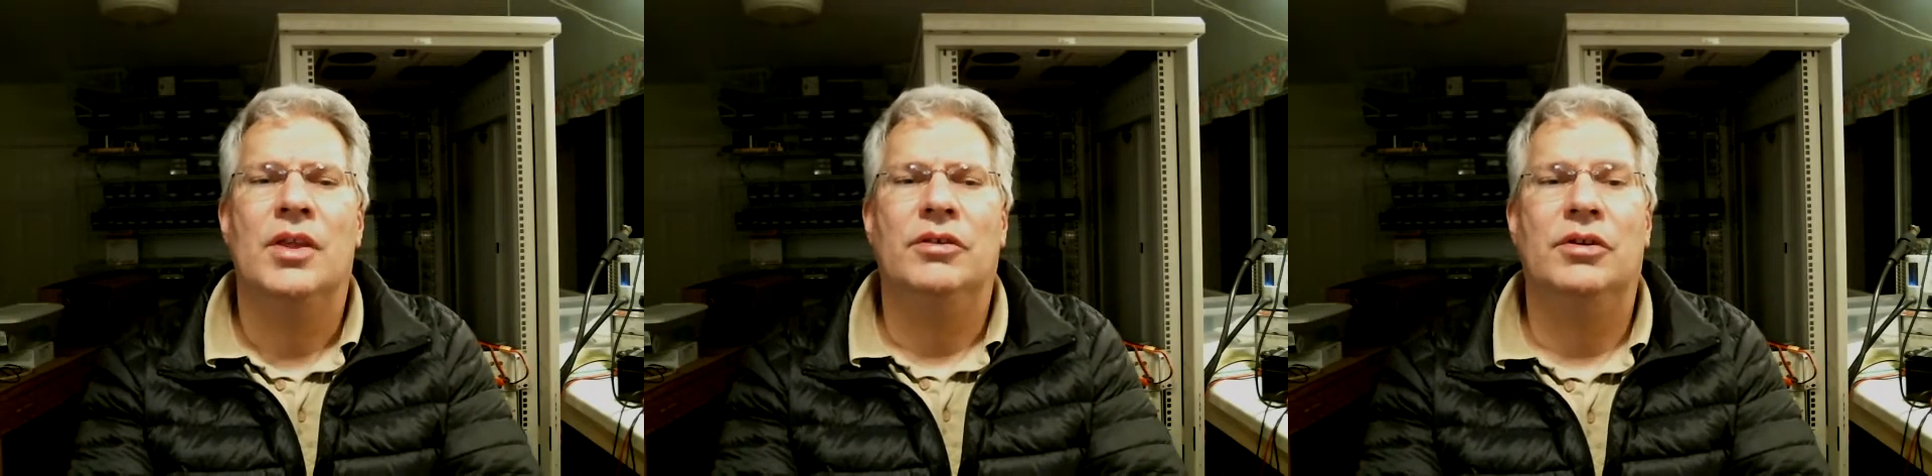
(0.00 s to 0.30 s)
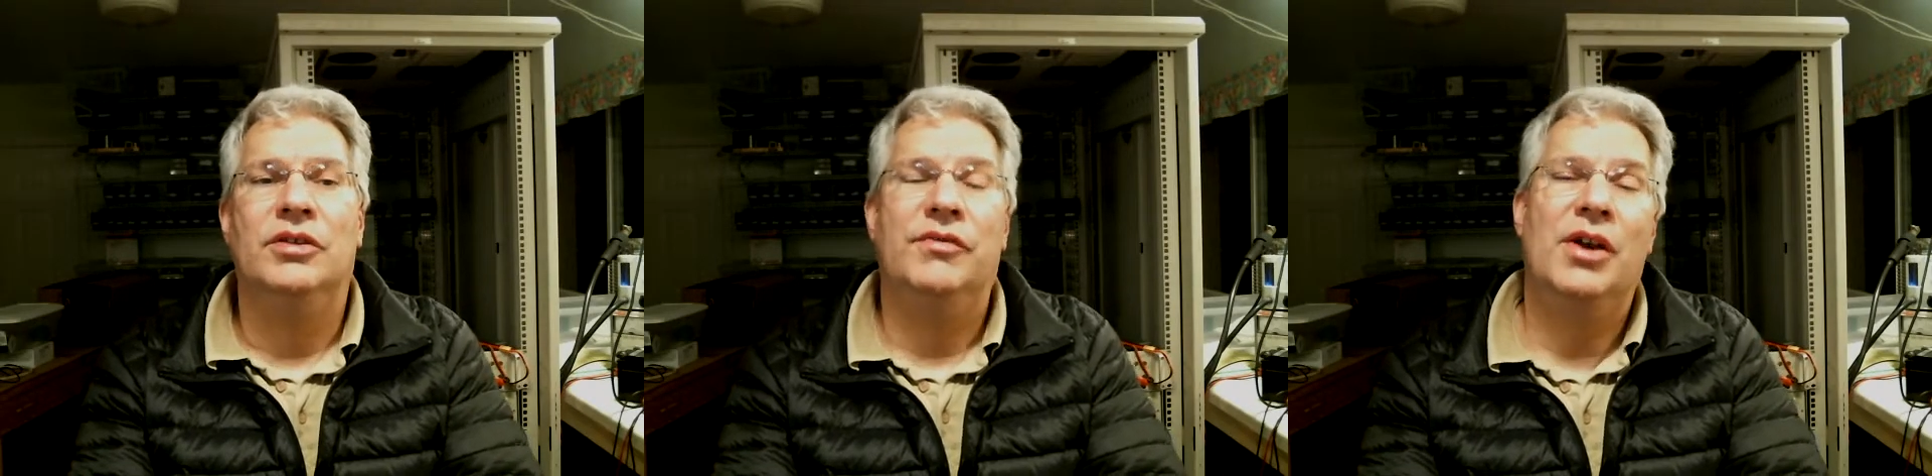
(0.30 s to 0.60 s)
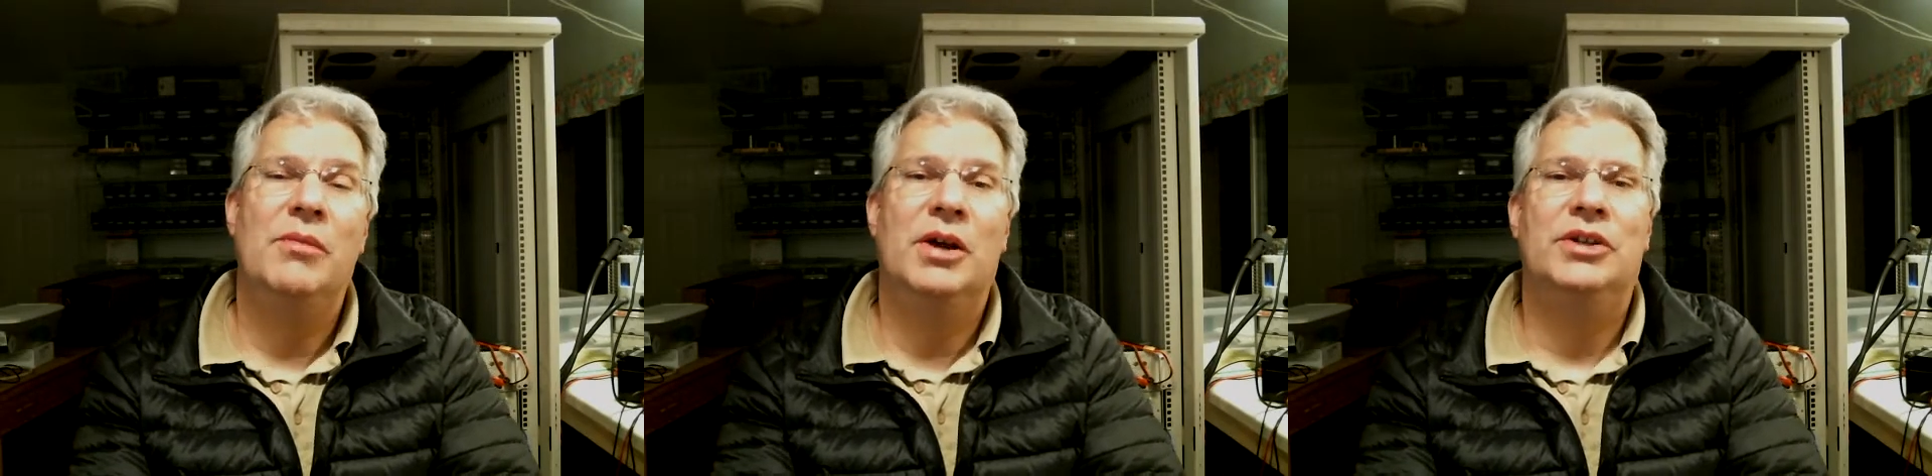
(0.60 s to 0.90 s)
So he's
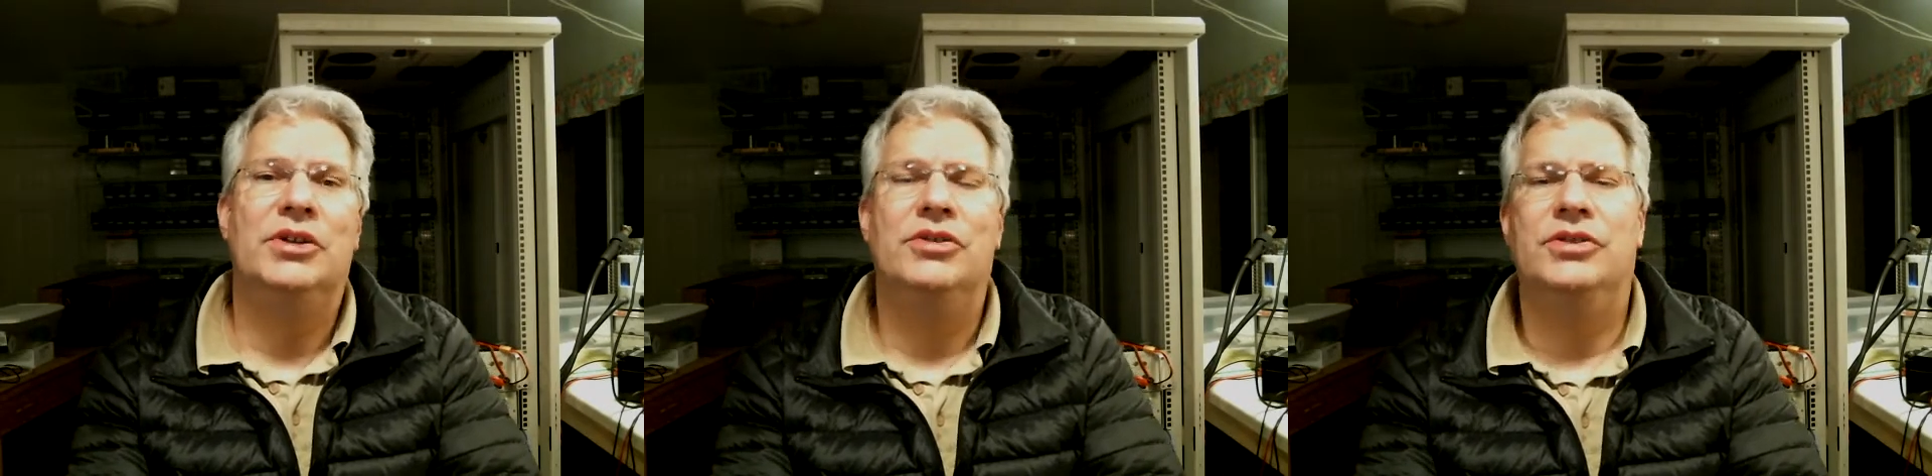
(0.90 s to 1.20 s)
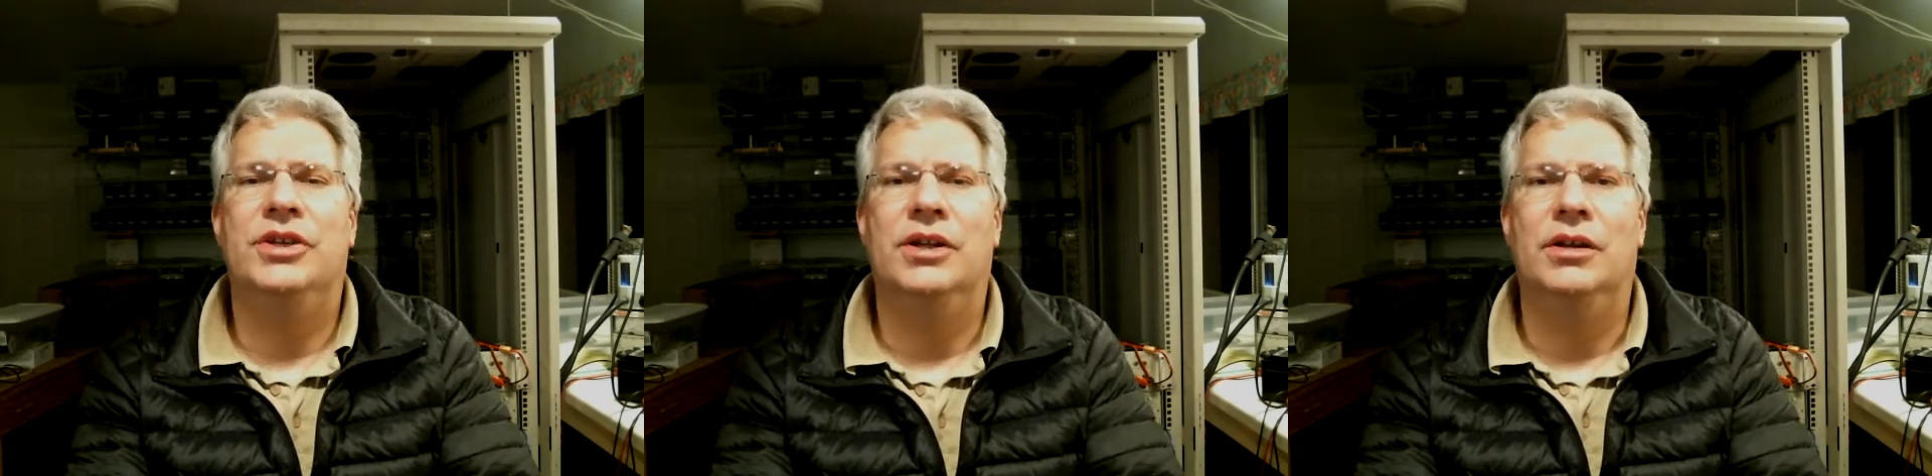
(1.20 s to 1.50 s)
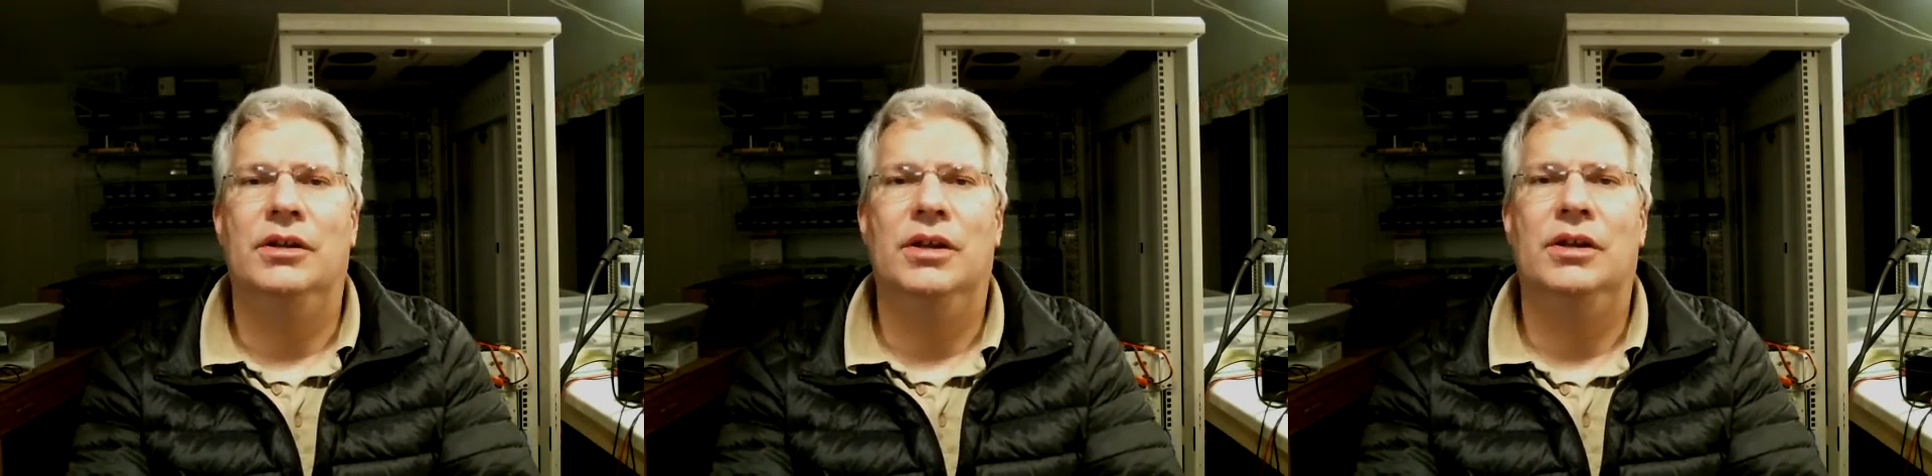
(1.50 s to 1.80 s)
very much interested
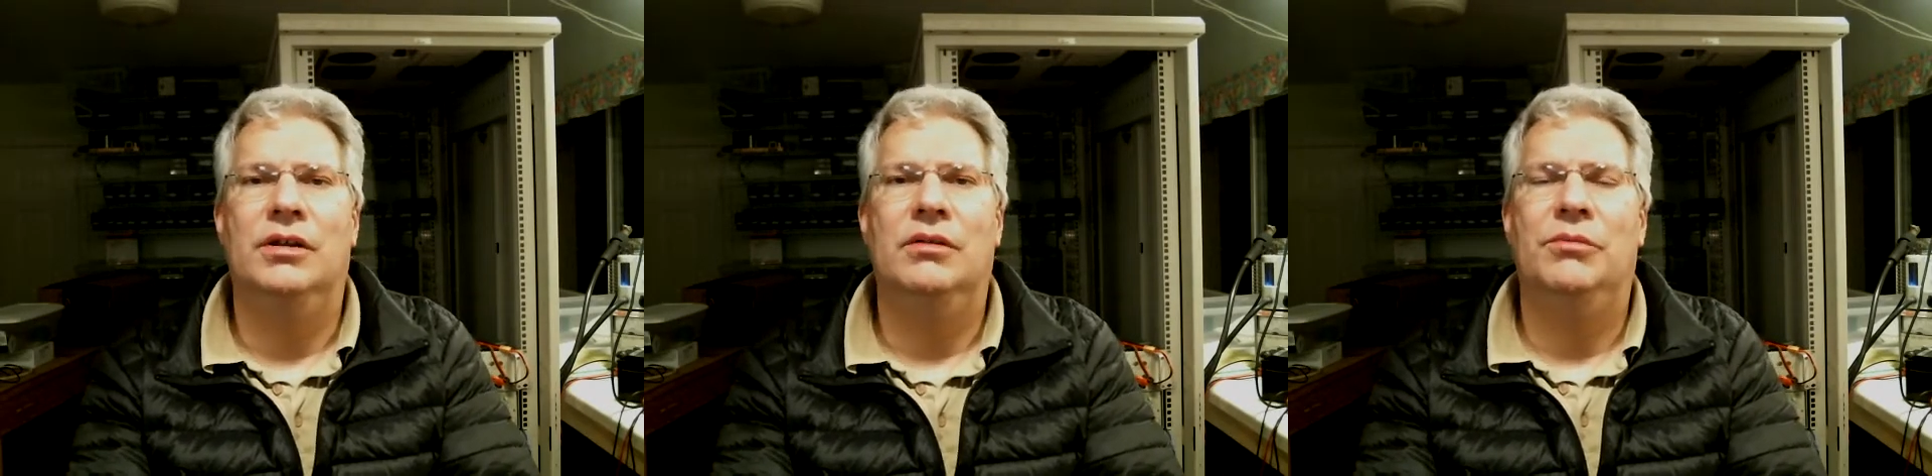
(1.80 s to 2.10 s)
in